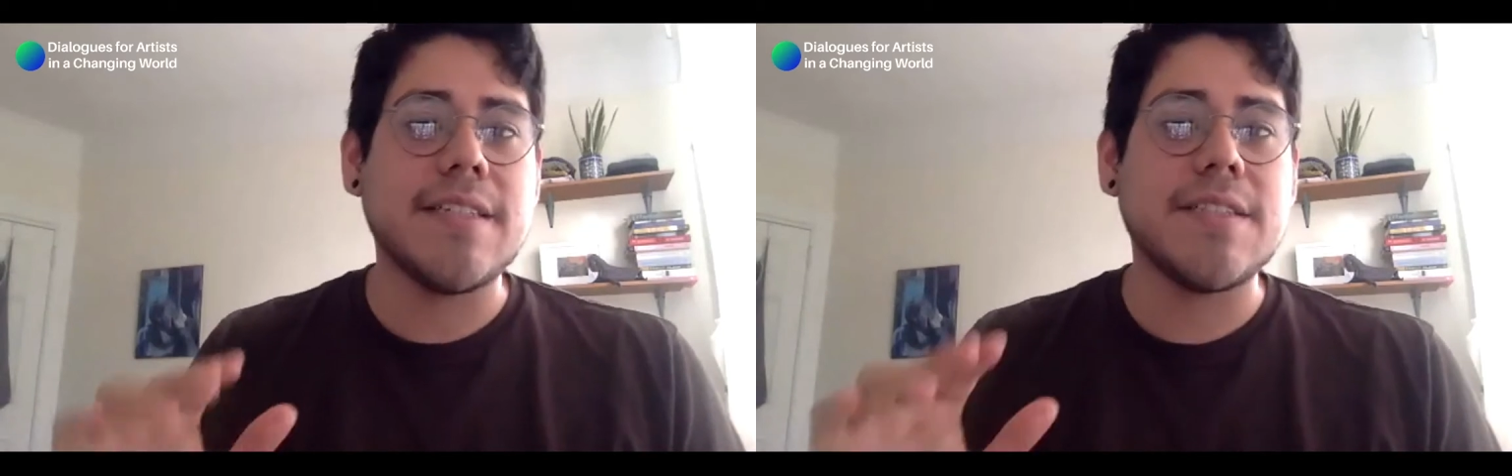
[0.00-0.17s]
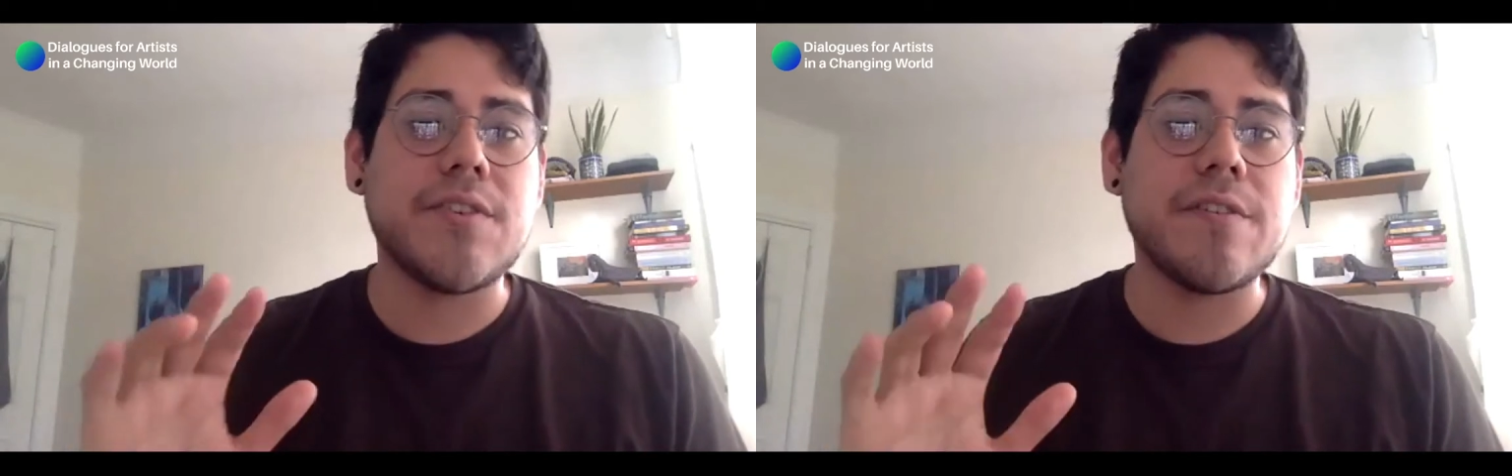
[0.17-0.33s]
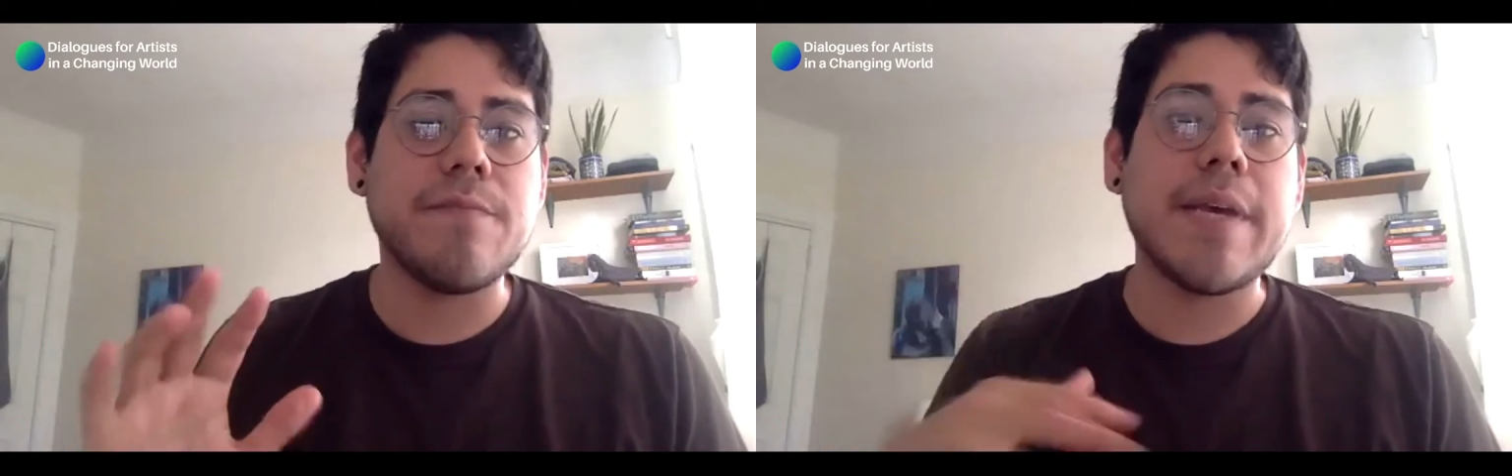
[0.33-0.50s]
is
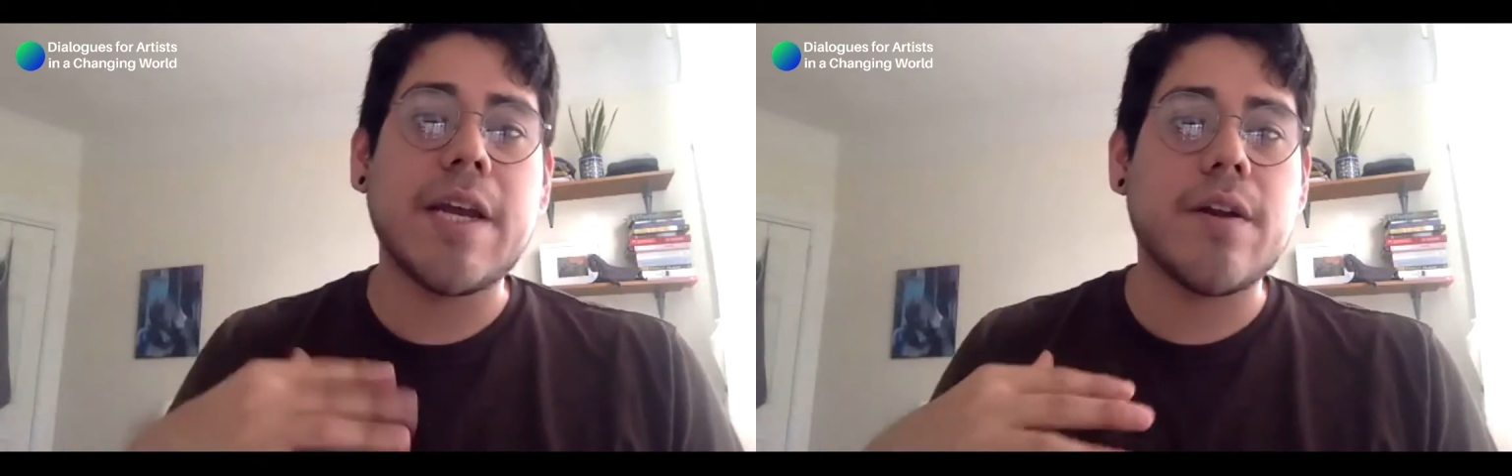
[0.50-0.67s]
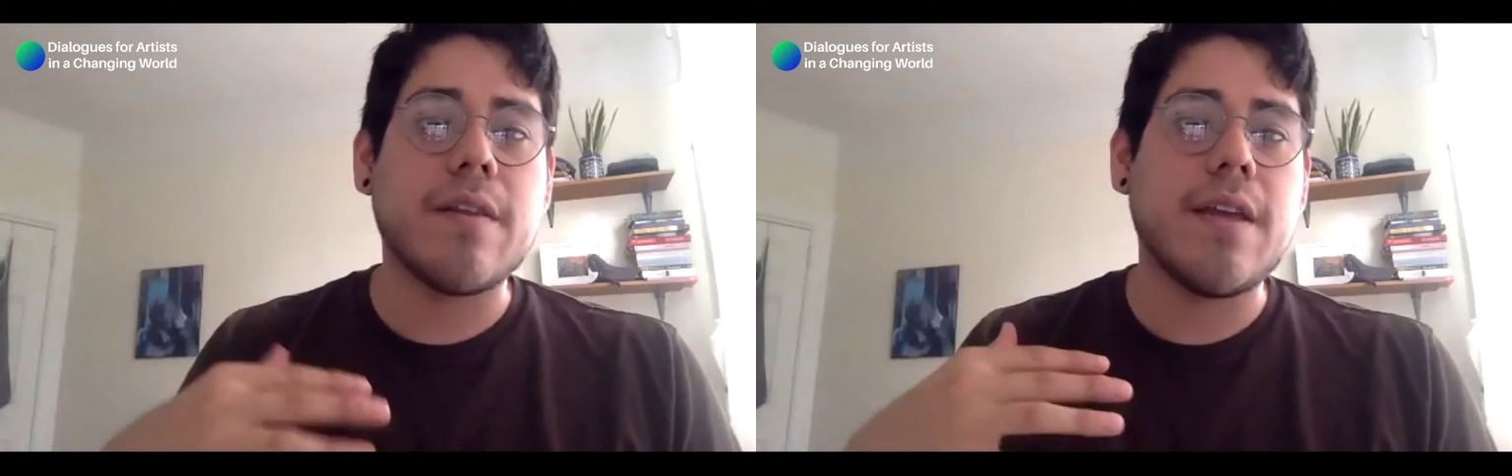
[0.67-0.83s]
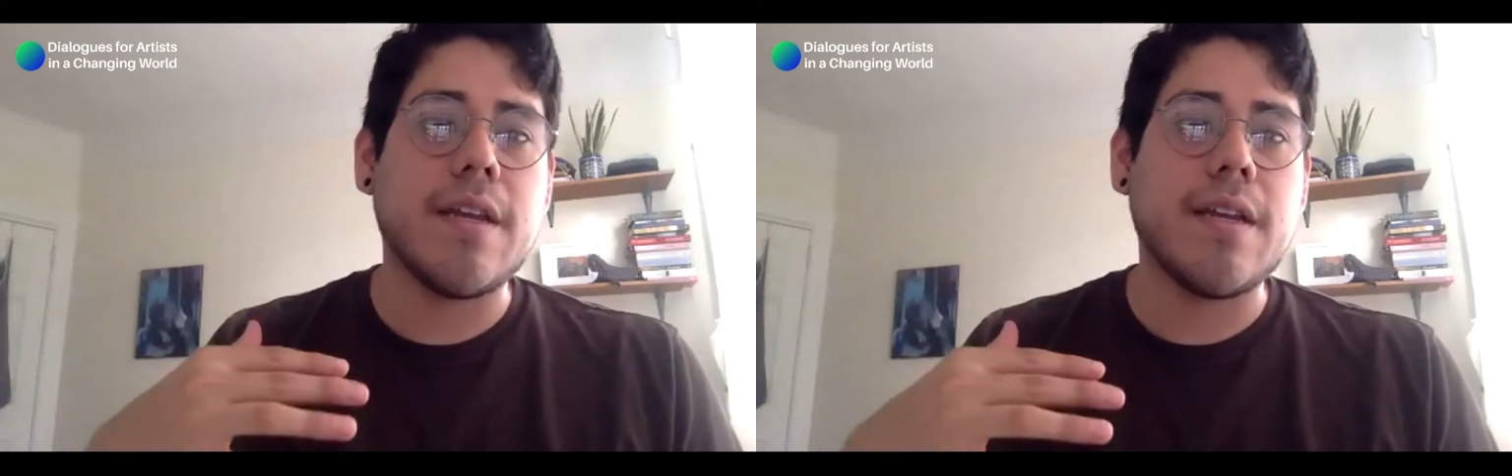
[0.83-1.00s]
sort of bigger
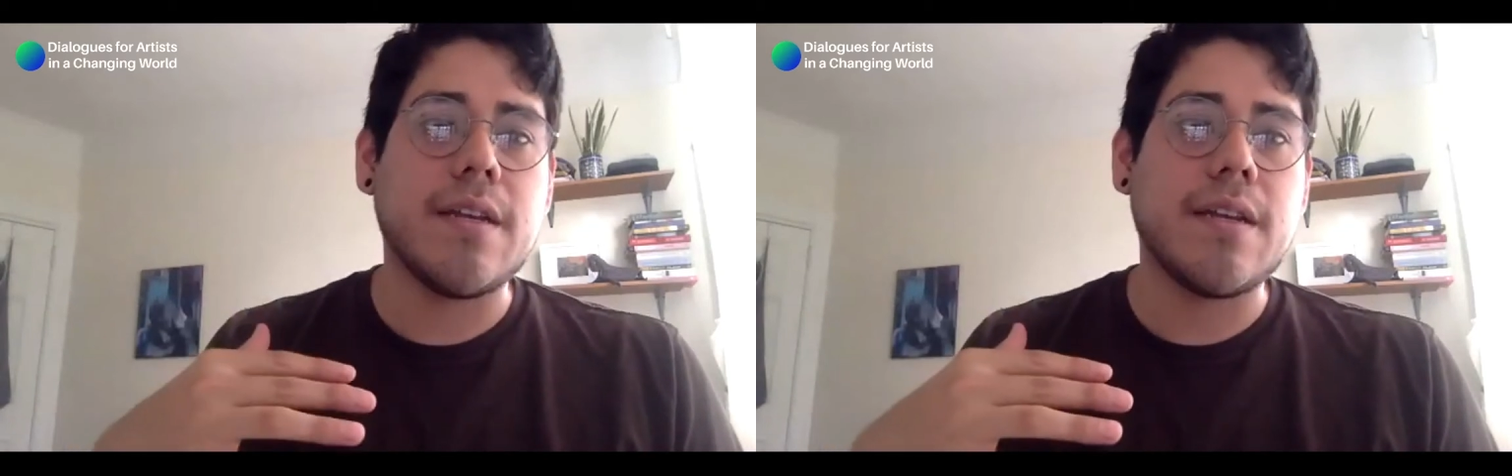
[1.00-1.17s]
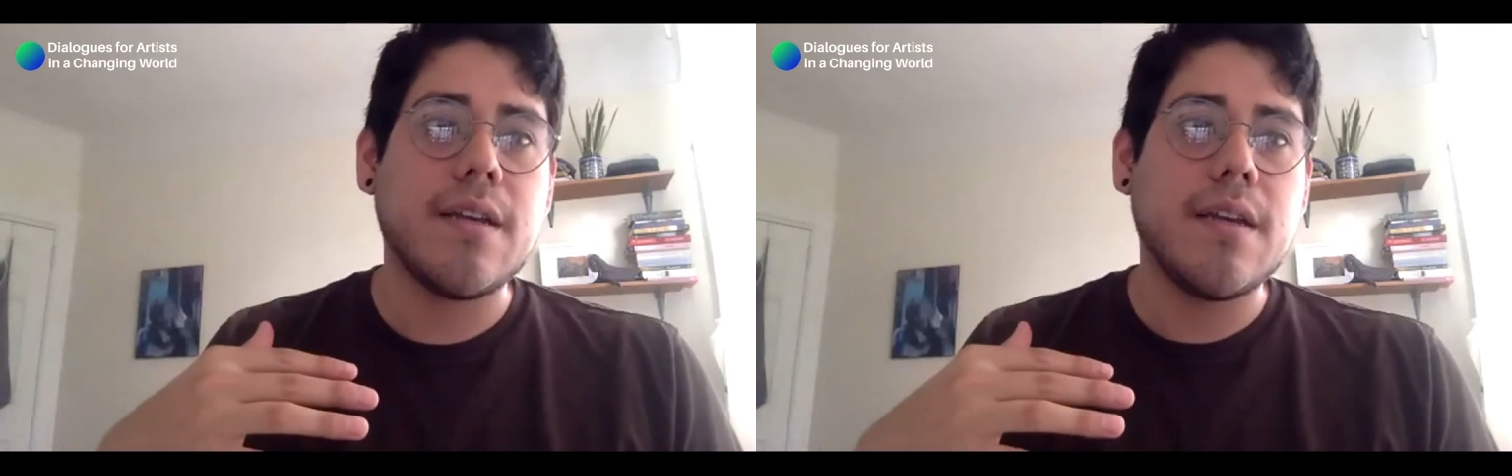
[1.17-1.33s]
than,